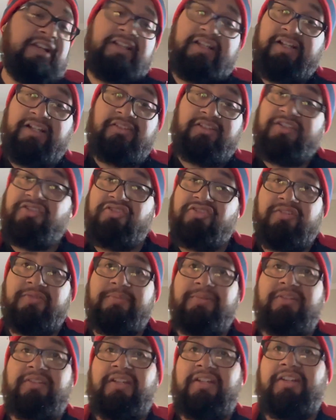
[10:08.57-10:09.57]
Like I said, he should have
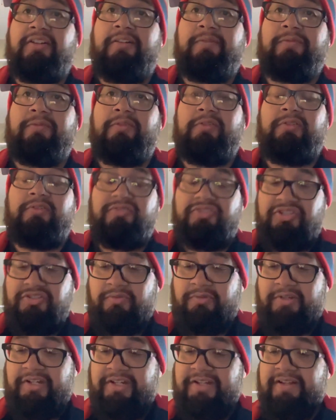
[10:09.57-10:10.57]
been taken off for Gio
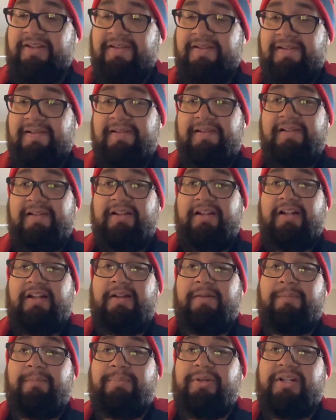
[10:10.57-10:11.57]
Reyna.
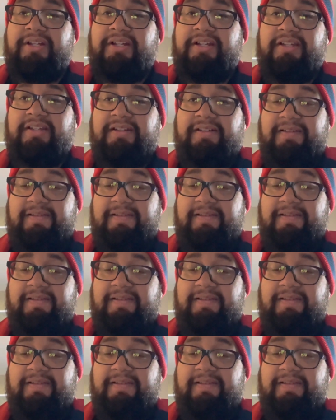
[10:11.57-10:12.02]
But